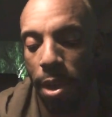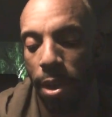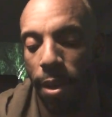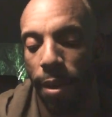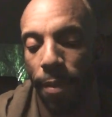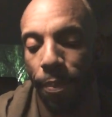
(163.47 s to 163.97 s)

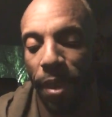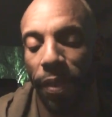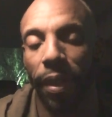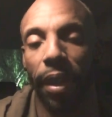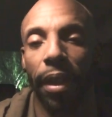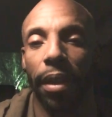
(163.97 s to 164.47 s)

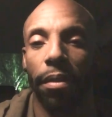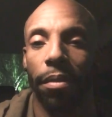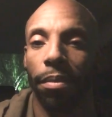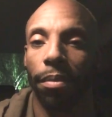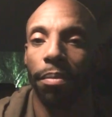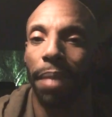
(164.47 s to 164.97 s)
nothing
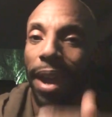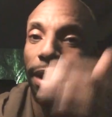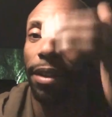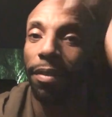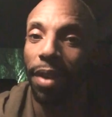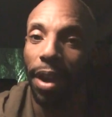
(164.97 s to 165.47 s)

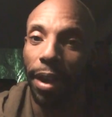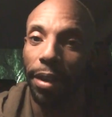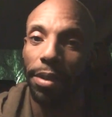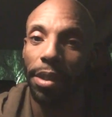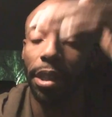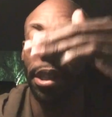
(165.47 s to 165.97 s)

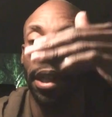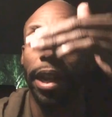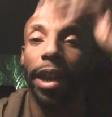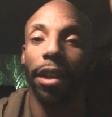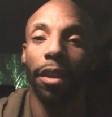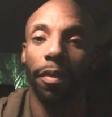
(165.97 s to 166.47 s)
magnifies, nothing
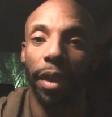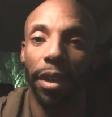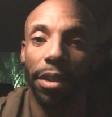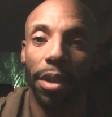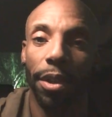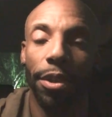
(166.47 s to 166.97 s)

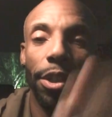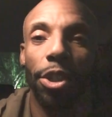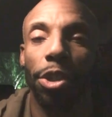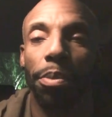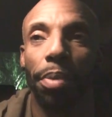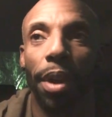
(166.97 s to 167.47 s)
elevates, our
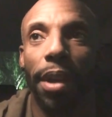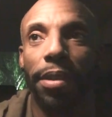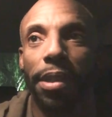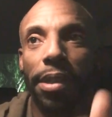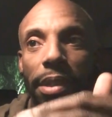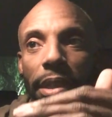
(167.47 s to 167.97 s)
ascension
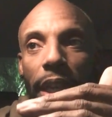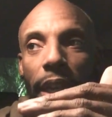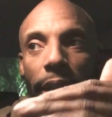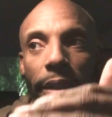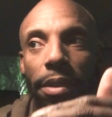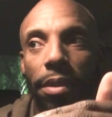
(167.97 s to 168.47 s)
process
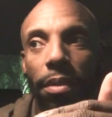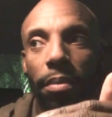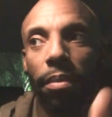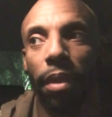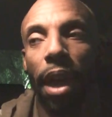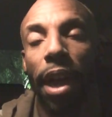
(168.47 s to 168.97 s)
stays
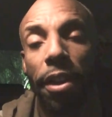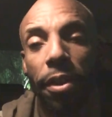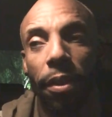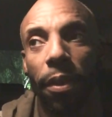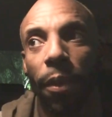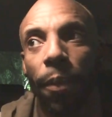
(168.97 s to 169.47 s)

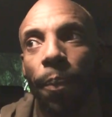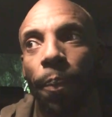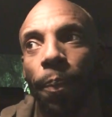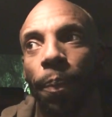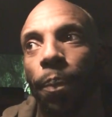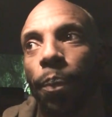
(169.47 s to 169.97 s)
idle.
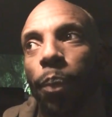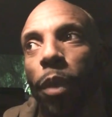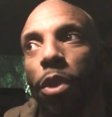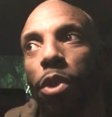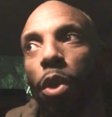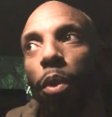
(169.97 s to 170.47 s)

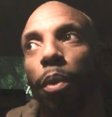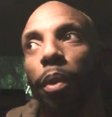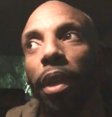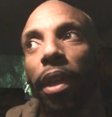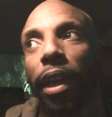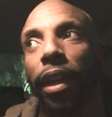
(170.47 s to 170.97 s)
So we
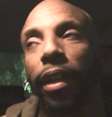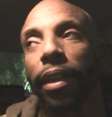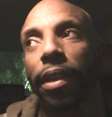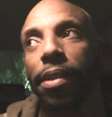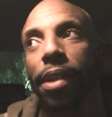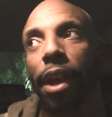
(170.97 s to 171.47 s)
really got to get
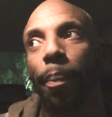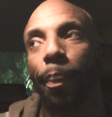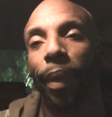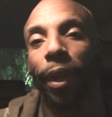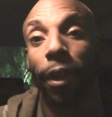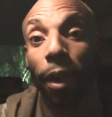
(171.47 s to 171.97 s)
this up
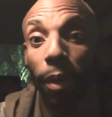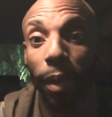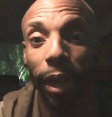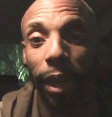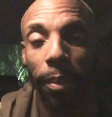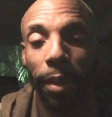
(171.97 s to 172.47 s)
and
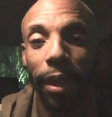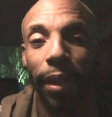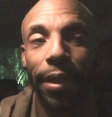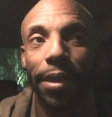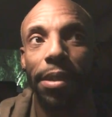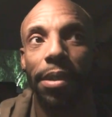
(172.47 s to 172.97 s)
going,
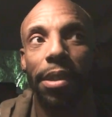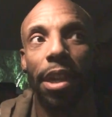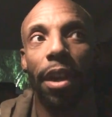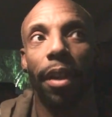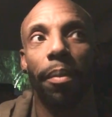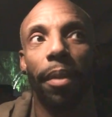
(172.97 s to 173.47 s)
because
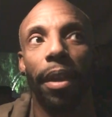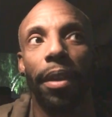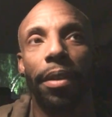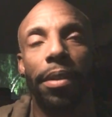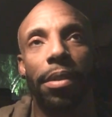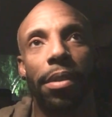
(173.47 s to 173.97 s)
time
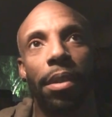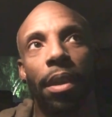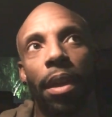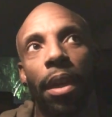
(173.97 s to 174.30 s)
is